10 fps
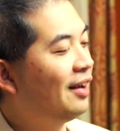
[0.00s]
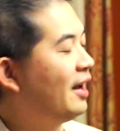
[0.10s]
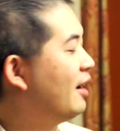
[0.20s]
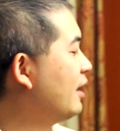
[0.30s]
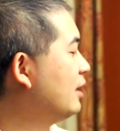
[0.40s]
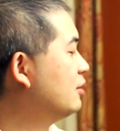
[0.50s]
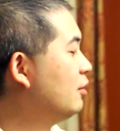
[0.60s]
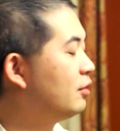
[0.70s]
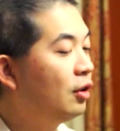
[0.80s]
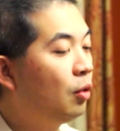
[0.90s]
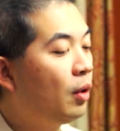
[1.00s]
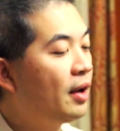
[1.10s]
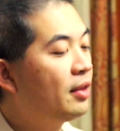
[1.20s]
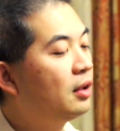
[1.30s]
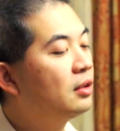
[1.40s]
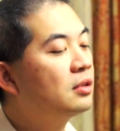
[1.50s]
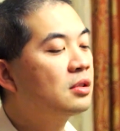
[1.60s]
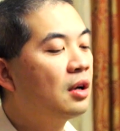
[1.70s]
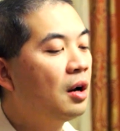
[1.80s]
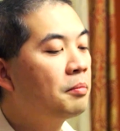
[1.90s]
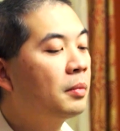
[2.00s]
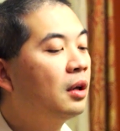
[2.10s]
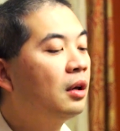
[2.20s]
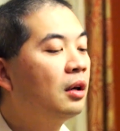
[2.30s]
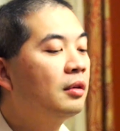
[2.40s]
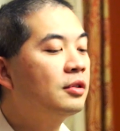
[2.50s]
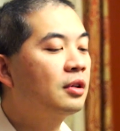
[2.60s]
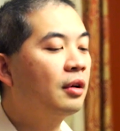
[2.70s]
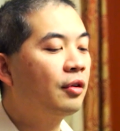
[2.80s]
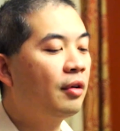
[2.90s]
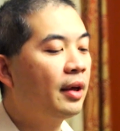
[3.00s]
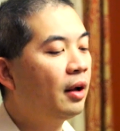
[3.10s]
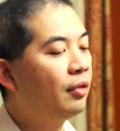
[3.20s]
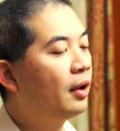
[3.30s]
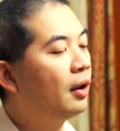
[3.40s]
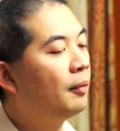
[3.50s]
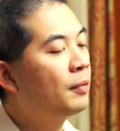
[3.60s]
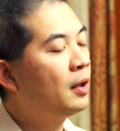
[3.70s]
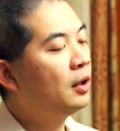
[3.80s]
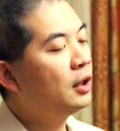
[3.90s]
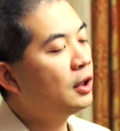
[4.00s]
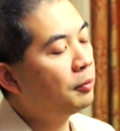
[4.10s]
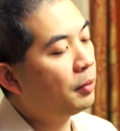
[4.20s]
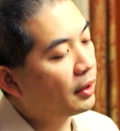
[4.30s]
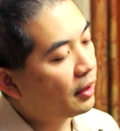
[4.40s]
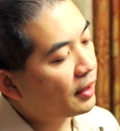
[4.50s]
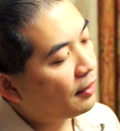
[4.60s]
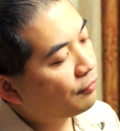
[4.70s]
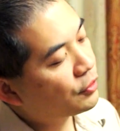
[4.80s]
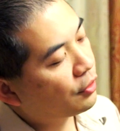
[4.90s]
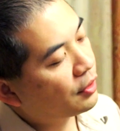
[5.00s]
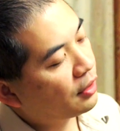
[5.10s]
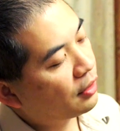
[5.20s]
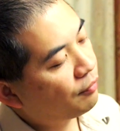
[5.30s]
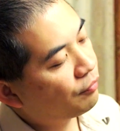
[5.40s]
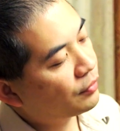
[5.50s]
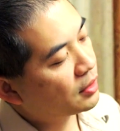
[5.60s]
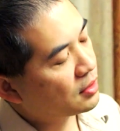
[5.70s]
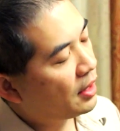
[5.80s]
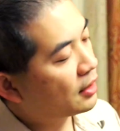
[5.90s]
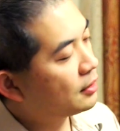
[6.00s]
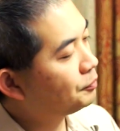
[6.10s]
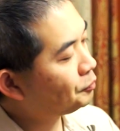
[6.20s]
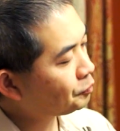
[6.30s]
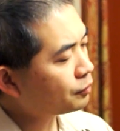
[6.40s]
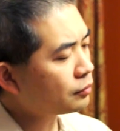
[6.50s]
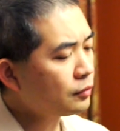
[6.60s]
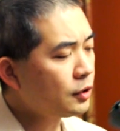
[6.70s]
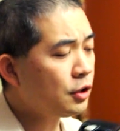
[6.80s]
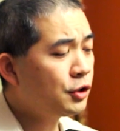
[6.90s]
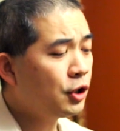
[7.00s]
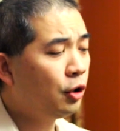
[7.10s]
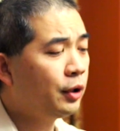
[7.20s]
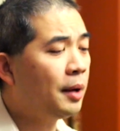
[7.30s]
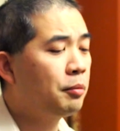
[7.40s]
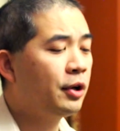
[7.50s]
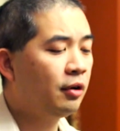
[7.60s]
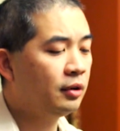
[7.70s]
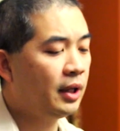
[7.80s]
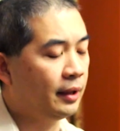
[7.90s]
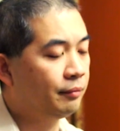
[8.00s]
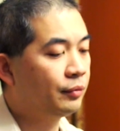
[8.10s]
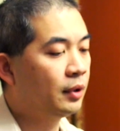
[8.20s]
and I don't know why they didn't stop me. Just gonna throw that out there. But yeah, so here it's locked. So yeah, bring your own light.